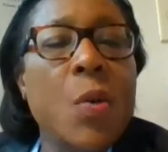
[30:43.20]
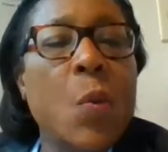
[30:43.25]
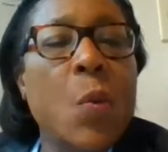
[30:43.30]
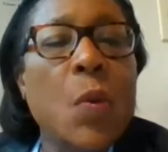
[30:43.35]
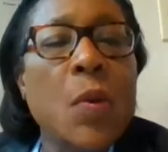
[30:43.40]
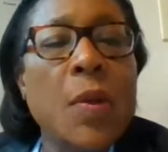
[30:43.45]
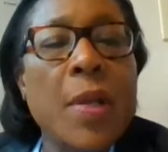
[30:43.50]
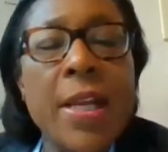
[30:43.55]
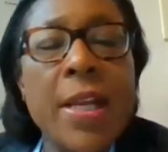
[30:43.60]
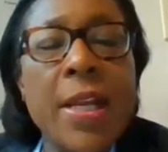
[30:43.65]

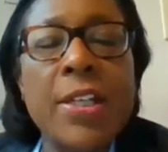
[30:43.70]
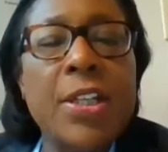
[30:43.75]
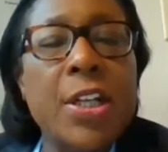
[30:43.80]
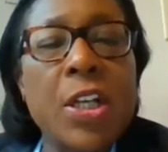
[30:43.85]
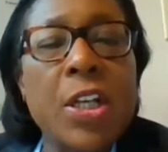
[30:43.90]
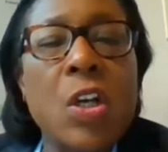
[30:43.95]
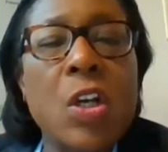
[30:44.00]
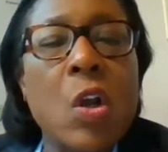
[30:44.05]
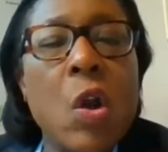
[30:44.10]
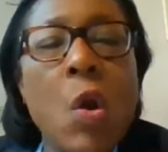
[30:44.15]
related to
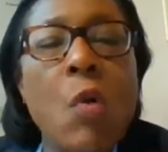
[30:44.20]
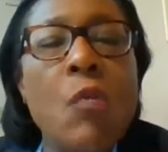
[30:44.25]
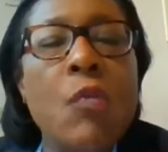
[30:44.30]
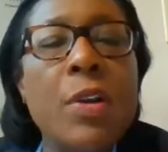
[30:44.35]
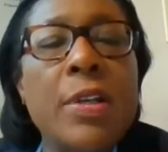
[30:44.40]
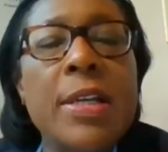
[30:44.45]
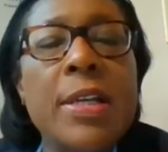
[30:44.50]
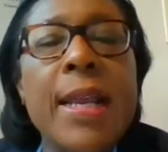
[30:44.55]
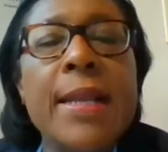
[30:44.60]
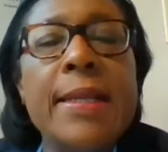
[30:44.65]
the
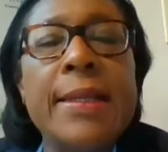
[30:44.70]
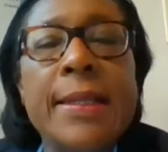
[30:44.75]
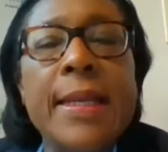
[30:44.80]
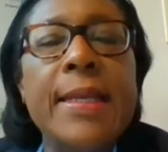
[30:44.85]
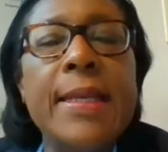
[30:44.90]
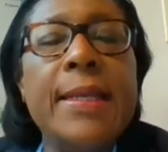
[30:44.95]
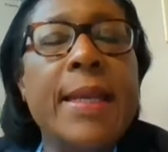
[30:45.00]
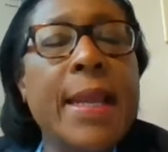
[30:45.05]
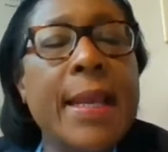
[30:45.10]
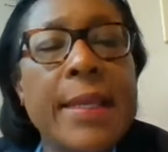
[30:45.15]

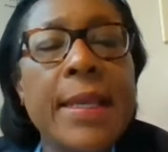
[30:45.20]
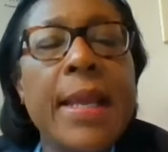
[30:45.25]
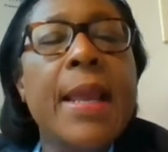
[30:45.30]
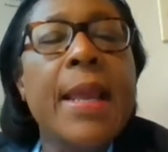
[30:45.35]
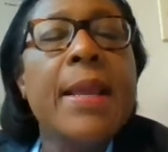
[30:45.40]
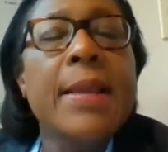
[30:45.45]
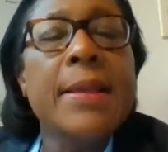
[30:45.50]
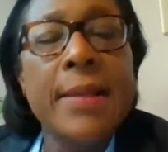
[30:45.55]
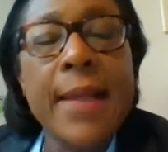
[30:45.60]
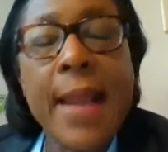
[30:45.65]
COVID-19,
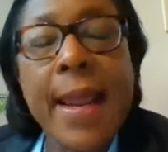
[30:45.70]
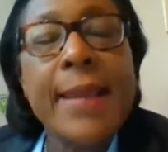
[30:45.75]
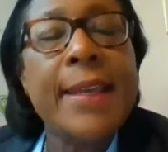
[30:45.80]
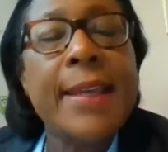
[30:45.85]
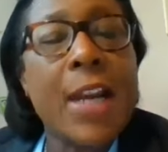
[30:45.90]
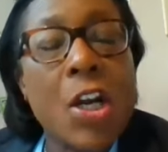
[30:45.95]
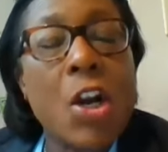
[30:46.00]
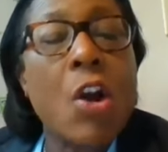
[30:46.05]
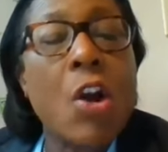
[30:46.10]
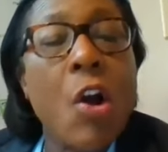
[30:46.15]
they
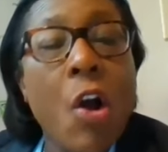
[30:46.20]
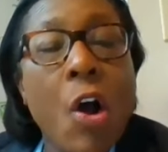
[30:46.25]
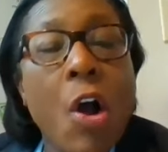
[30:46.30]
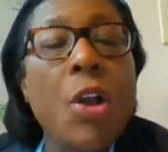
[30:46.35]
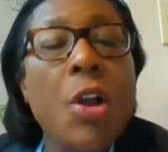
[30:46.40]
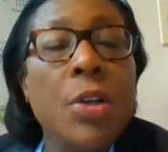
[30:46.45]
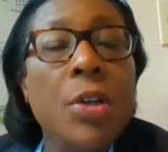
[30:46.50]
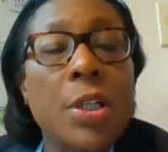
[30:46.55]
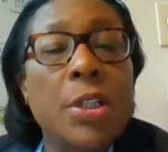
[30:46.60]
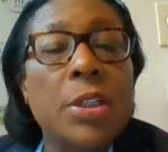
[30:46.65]
can
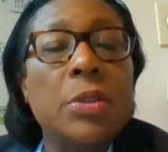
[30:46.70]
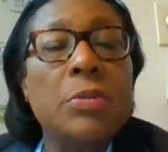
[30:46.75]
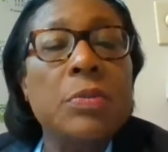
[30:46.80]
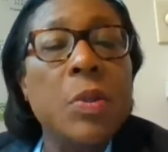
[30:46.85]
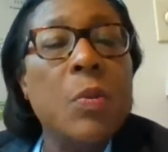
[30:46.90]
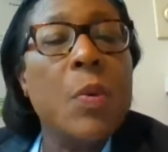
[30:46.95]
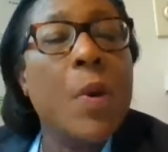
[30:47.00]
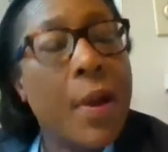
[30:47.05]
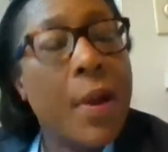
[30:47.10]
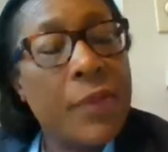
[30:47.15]
call us.
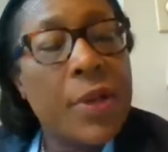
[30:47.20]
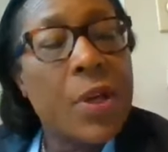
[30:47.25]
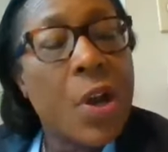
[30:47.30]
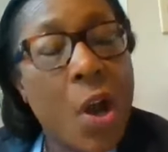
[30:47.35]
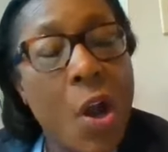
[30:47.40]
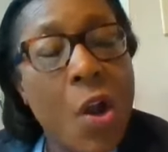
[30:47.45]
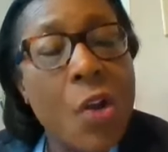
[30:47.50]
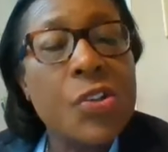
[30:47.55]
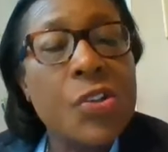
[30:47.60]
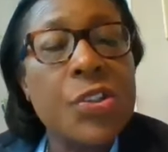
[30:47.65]
We will have a
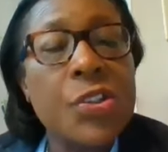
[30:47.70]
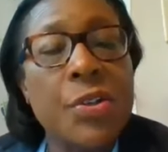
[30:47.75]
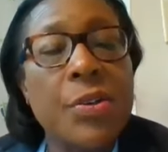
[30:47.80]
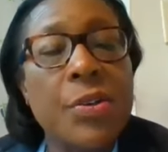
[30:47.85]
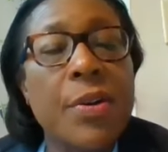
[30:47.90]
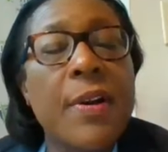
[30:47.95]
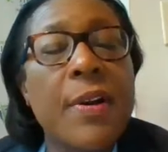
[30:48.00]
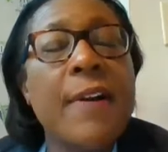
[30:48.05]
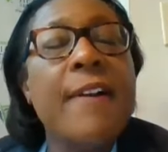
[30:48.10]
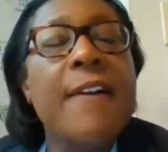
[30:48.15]
call
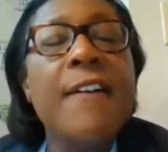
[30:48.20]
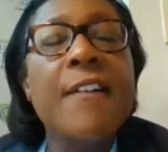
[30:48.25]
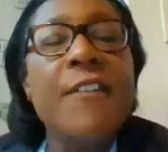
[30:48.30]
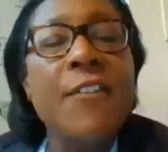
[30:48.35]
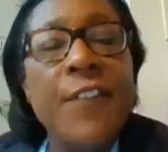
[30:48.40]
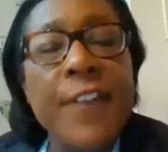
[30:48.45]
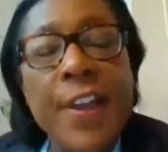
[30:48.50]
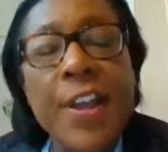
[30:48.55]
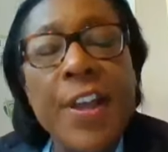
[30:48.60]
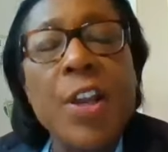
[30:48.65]
center
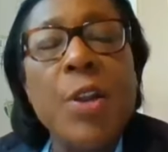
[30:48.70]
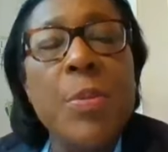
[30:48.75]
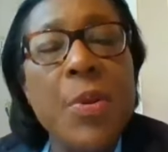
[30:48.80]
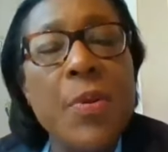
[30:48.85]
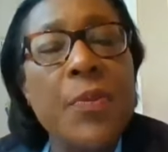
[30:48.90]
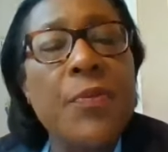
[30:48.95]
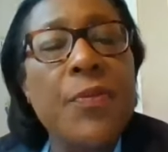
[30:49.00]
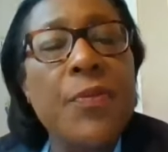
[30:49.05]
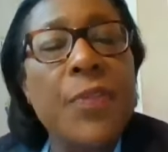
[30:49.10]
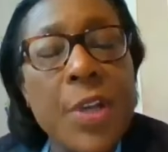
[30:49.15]

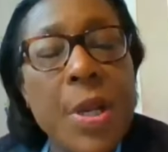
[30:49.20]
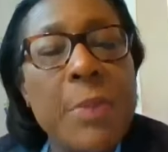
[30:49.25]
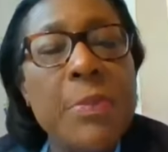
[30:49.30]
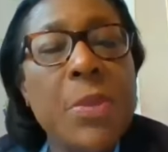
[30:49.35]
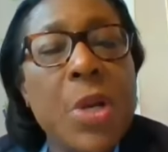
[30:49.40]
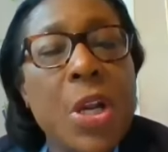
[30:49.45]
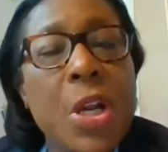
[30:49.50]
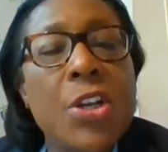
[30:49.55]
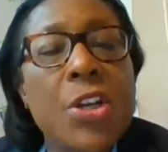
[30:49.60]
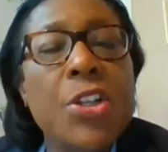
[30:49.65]
available for
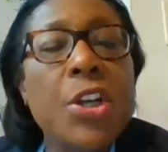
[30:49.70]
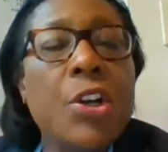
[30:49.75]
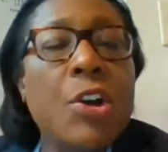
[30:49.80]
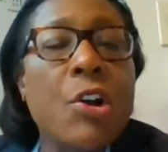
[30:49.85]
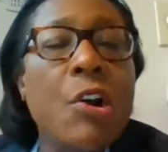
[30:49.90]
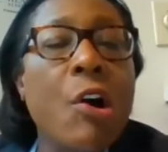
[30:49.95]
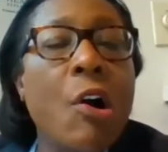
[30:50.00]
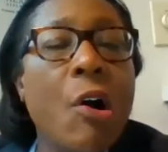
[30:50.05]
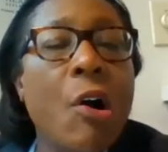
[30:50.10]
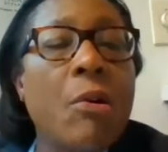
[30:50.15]
them to
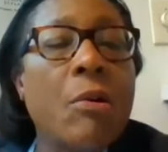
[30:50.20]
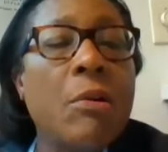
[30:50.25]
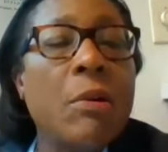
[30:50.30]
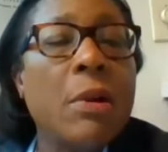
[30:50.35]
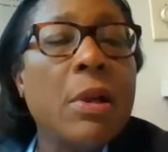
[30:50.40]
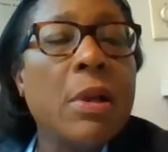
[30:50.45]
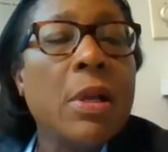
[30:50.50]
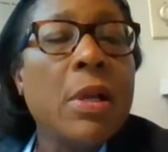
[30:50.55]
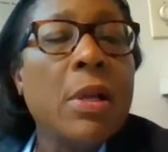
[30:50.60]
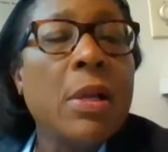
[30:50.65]
call.
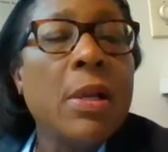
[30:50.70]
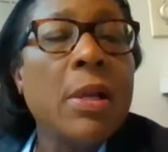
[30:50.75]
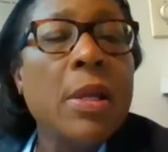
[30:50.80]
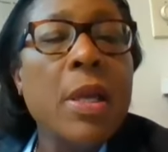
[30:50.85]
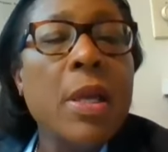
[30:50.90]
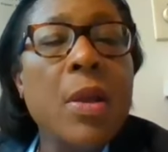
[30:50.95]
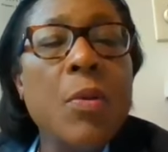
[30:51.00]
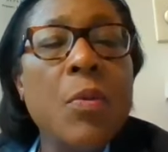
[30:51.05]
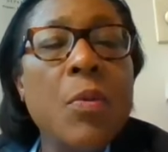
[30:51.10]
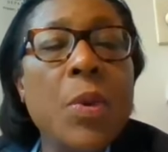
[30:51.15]

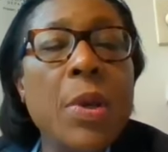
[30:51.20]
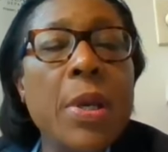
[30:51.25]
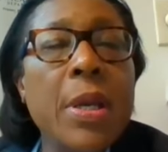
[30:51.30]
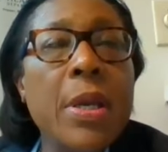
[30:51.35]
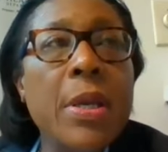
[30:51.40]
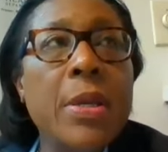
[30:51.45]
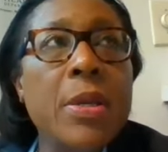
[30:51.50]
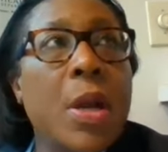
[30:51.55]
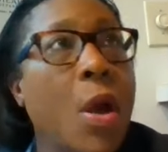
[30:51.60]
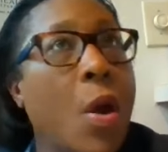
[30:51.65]
And
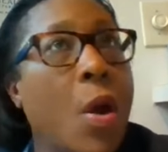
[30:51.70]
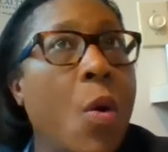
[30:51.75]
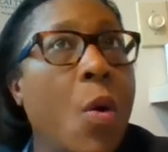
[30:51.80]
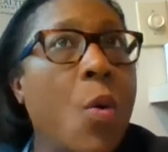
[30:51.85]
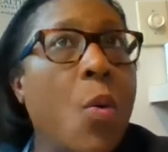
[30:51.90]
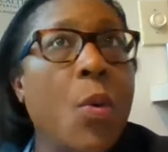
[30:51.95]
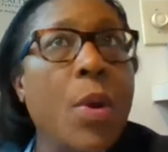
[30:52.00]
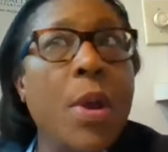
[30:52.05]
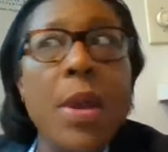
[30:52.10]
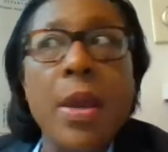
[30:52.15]
we
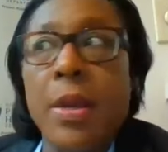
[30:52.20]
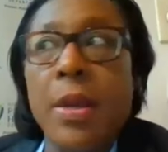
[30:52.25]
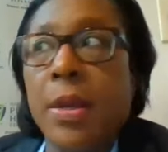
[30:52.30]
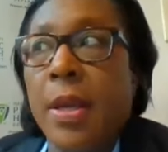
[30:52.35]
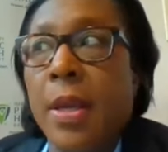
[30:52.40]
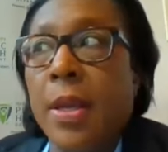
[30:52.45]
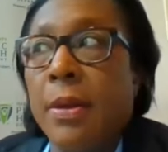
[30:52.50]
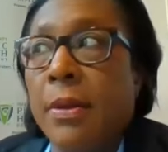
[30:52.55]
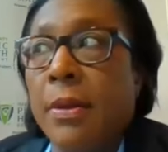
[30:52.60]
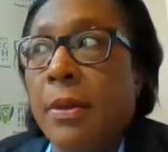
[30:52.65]
know we
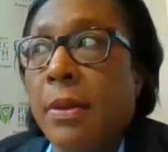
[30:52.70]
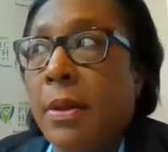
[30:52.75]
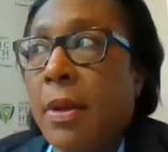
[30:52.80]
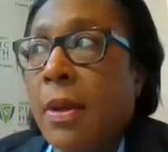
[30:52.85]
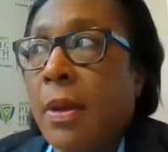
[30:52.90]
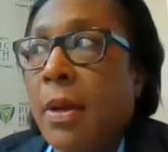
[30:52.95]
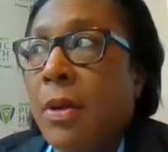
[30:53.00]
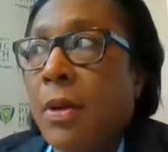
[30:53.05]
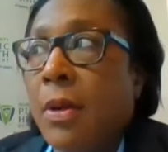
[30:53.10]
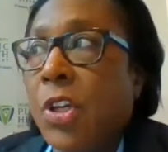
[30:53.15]
can
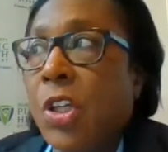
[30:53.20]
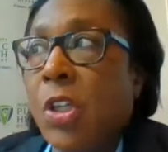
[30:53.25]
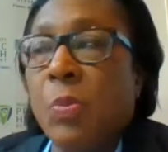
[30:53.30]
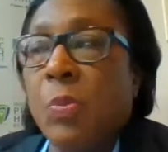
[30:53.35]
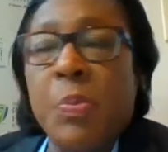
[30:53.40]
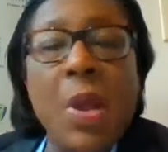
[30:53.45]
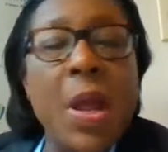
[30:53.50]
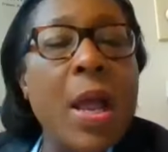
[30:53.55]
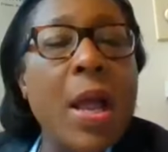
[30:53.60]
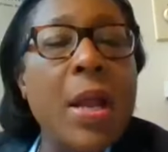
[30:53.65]

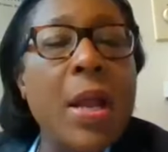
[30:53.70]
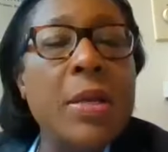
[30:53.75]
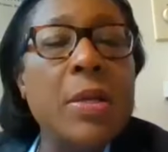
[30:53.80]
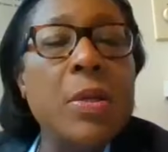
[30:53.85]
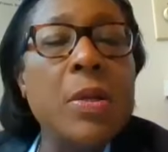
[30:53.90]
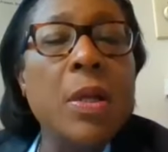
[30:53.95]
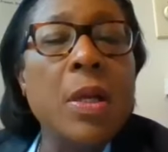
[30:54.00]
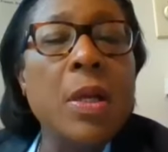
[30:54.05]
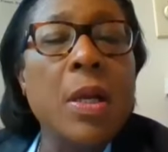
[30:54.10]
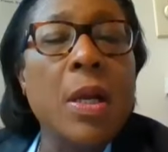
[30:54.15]

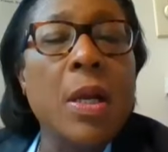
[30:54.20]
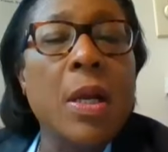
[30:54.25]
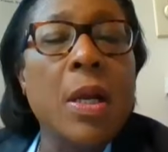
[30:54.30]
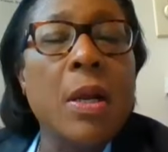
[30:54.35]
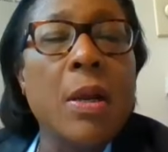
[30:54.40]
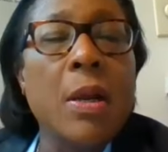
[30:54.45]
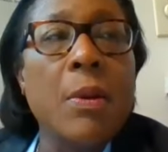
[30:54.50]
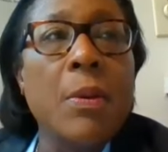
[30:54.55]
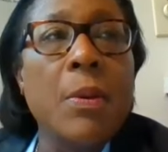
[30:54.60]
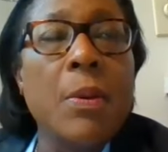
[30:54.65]
respond
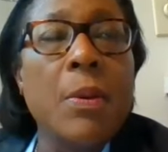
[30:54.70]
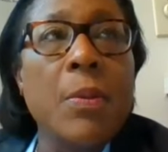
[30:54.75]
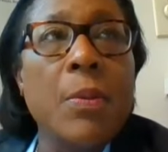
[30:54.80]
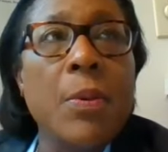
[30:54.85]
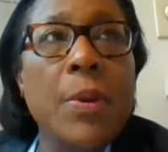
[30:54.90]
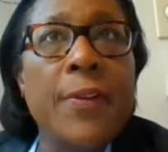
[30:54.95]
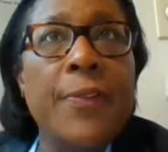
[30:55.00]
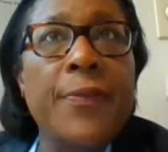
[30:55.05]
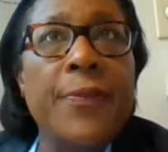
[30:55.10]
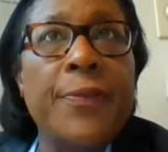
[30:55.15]

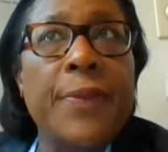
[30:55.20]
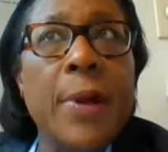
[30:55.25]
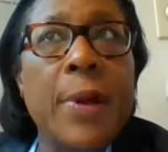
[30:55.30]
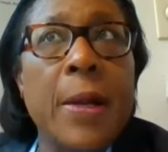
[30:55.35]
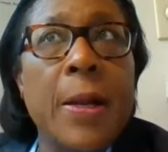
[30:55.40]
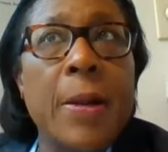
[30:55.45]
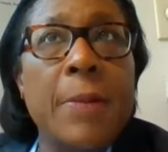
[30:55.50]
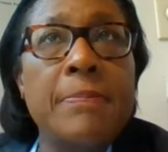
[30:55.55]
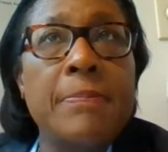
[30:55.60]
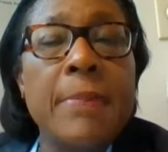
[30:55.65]
with
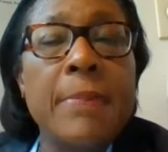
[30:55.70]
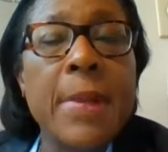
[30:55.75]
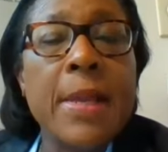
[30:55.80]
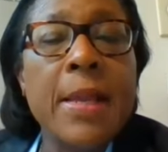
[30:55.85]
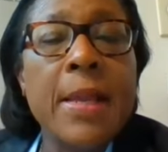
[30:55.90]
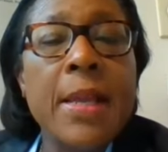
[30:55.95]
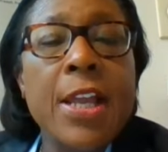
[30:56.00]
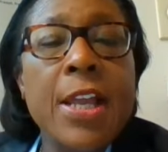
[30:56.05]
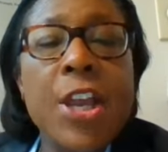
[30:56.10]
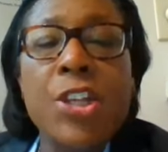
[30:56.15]

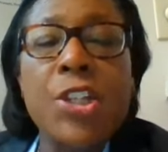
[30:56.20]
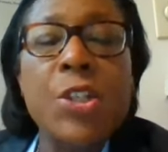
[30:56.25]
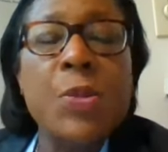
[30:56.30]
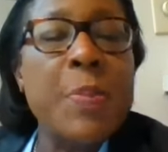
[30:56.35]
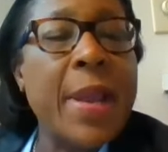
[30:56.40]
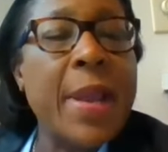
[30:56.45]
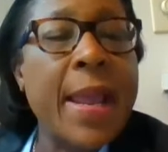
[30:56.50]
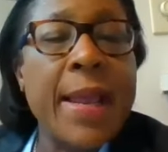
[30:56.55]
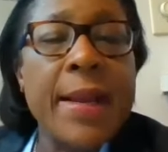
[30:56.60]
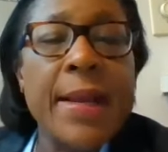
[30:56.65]

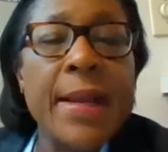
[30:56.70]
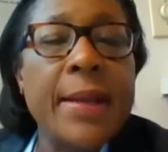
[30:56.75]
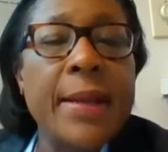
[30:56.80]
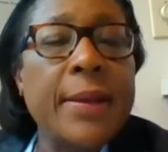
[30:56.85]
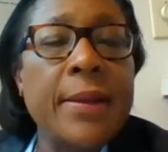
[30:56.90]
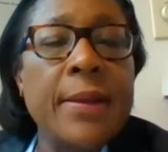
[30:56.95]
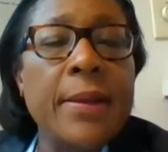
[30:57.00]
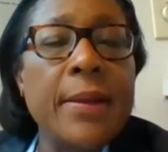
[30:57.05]
Hispanic